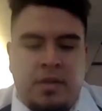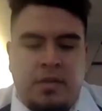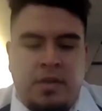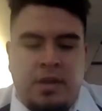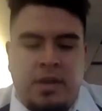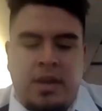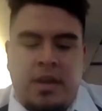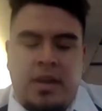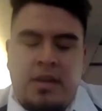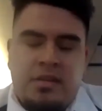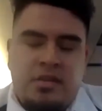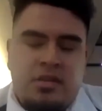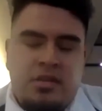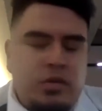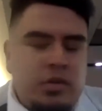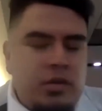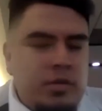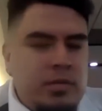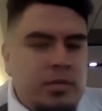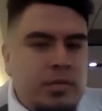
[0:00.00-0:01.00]
I had
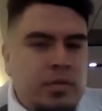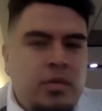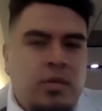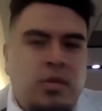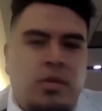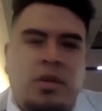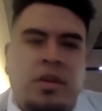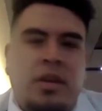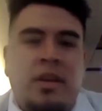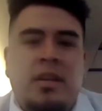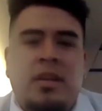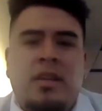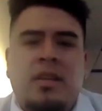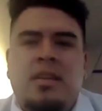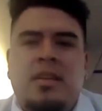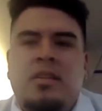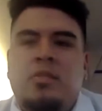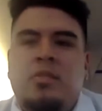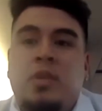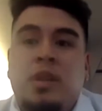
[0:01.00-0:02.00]
trouble or
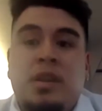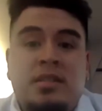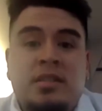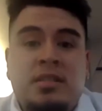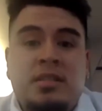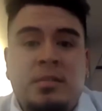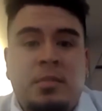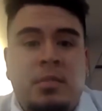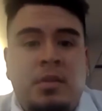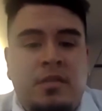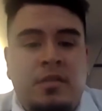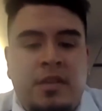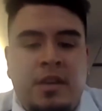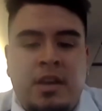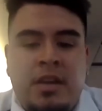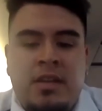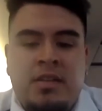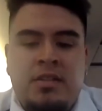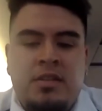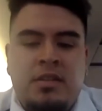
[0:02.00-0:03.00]
any questions about
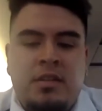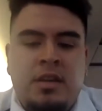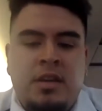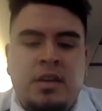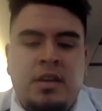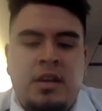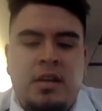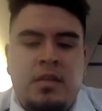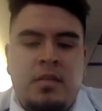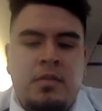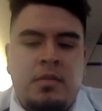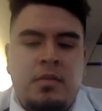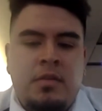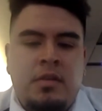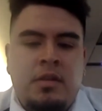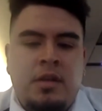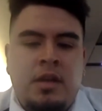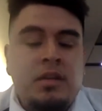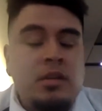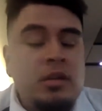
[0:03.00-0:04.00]
financial aid,
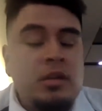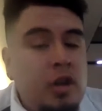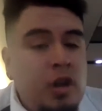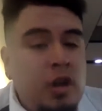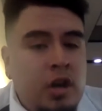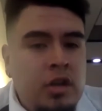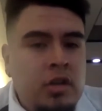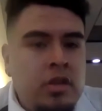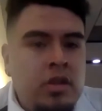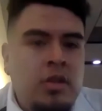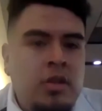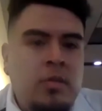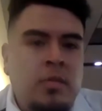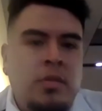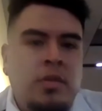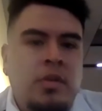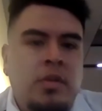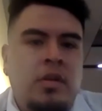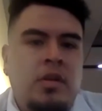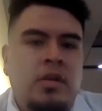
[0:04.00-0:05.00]
I could call the
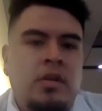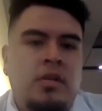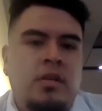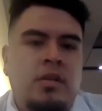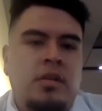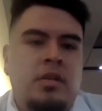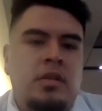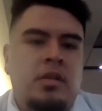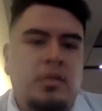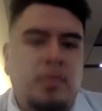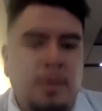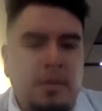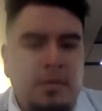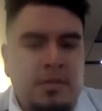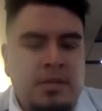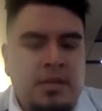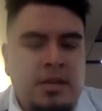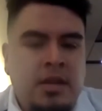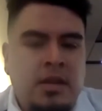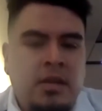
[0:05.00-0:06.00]
number on the
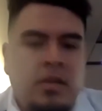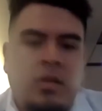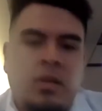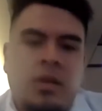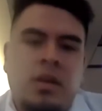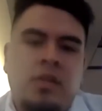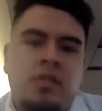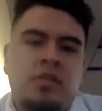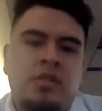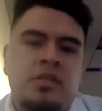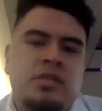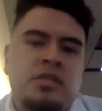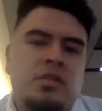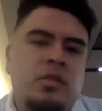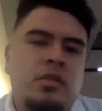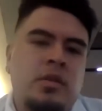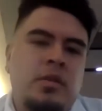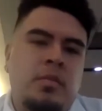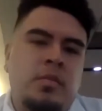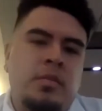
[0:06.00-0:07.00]
website, or I could just
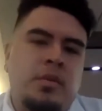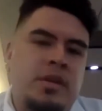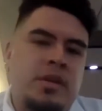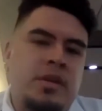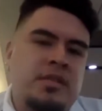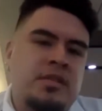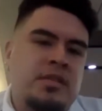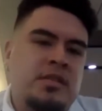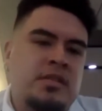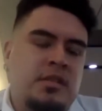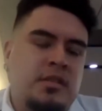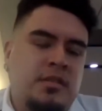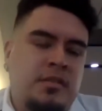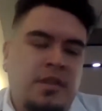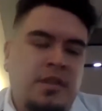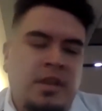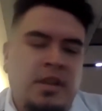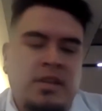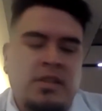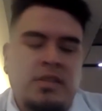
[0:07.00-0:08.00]
go in person to the
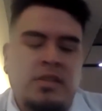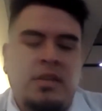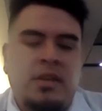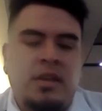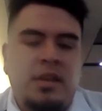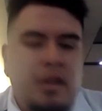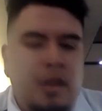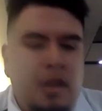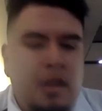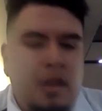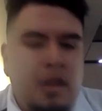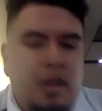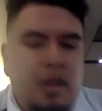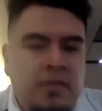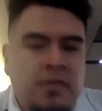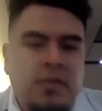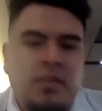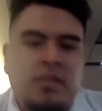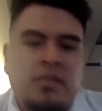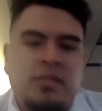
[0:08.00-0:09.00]
financial aid
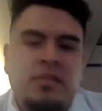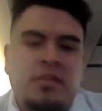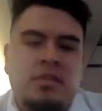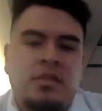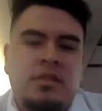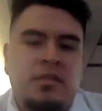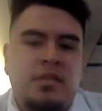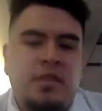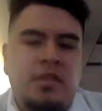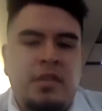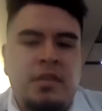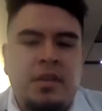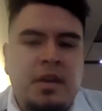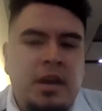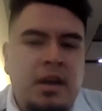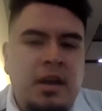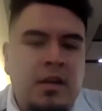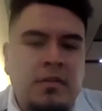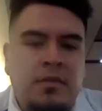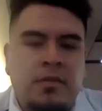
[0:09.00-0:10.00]
office. They're very
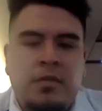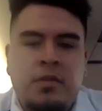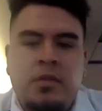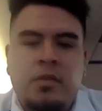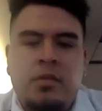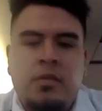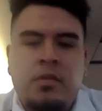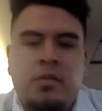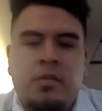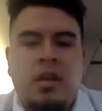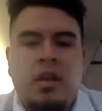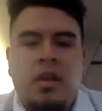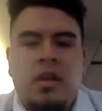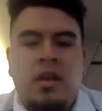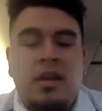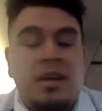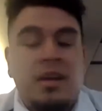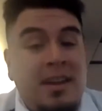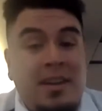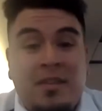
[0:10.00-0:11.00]
helpful.
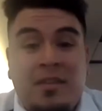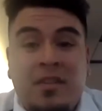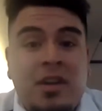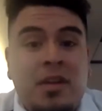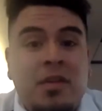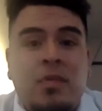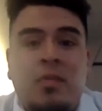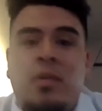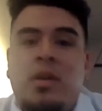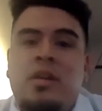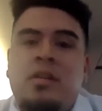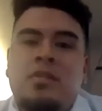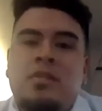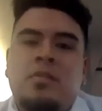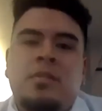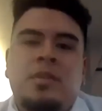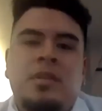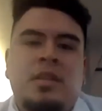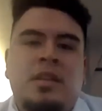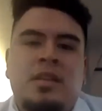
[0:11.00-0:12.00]
Again, very
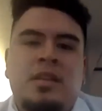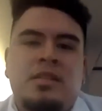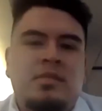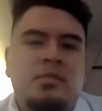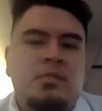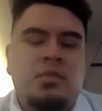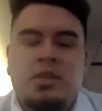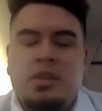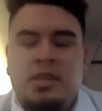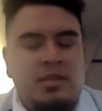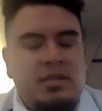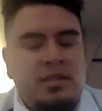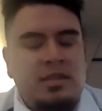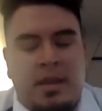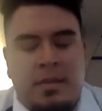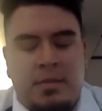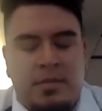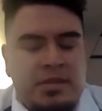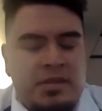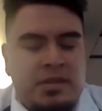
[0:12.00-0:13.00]
welcoming. That's what this
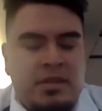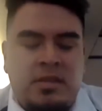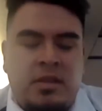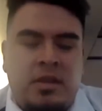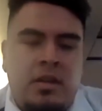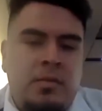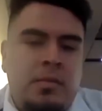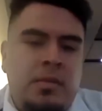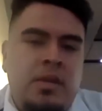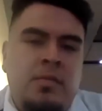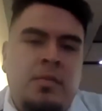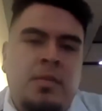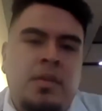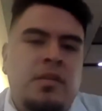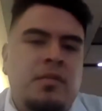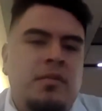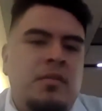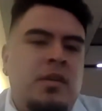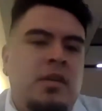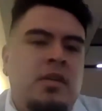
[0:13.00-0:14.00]
campus is all about, very
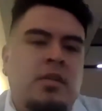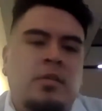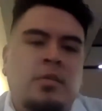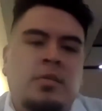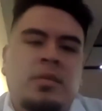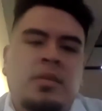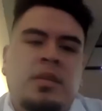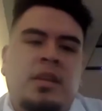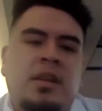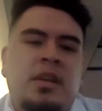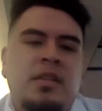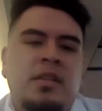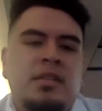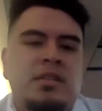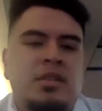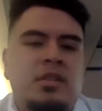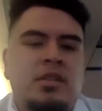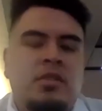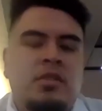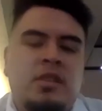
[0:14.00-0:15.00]
welcoming. They answer
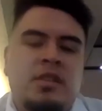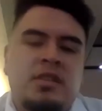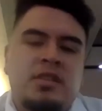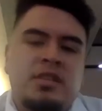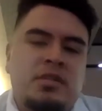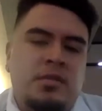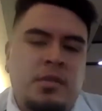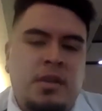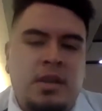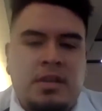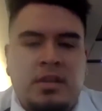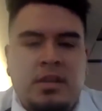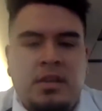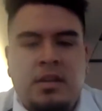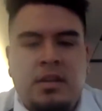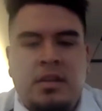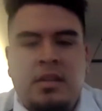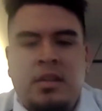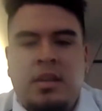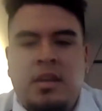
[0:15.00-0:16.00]
your questions right then
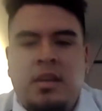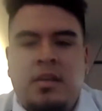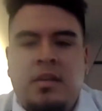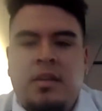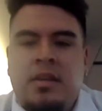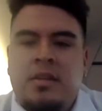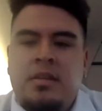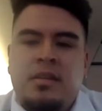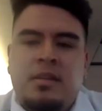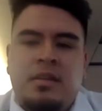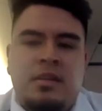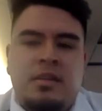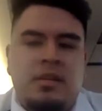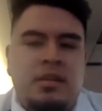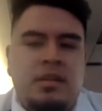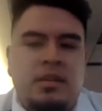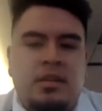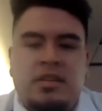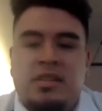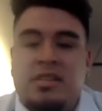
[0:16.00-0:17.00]
and there.
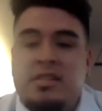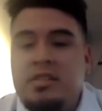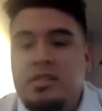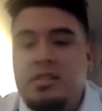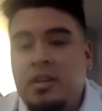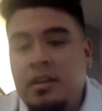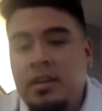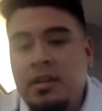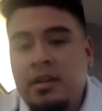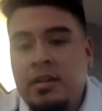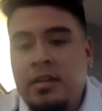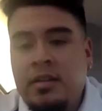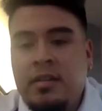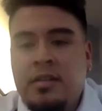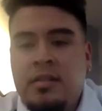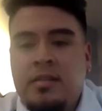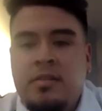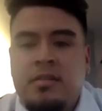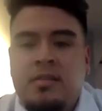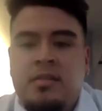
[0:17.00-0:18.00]
Any
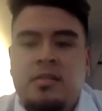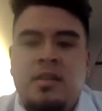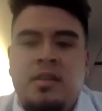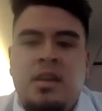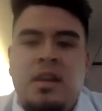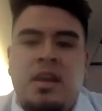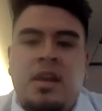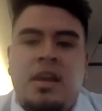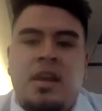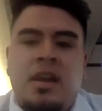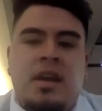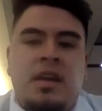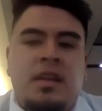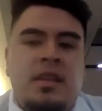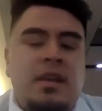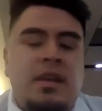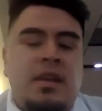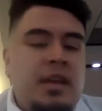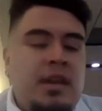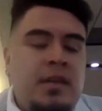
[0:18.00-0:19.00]
concerns,
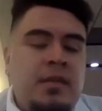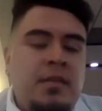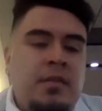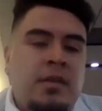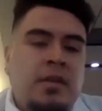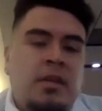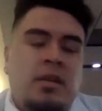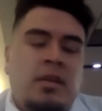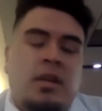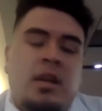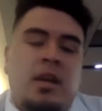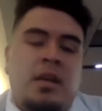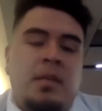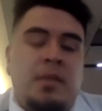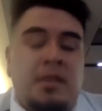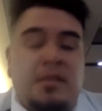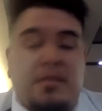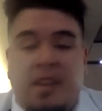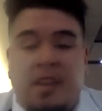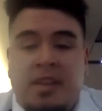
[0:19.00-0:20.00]
they can even
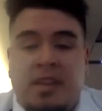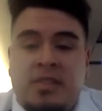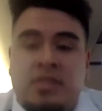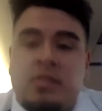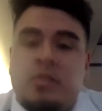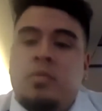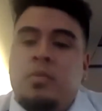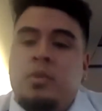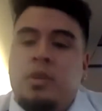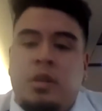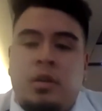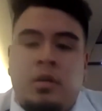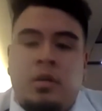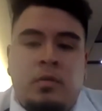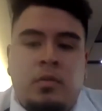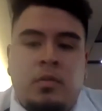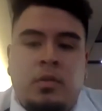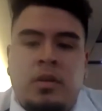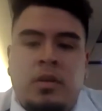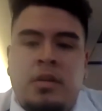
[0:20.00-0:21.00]
advise you
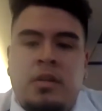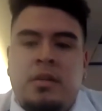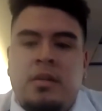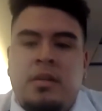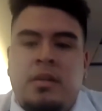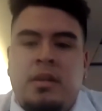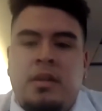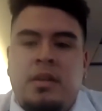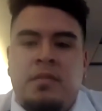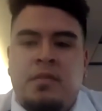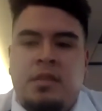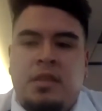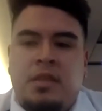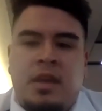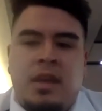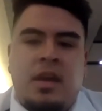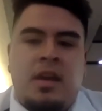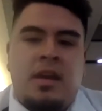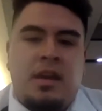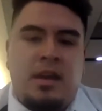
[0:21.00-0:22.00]
one-on-one, give you
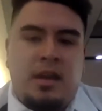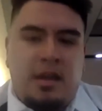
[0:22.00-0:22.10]
that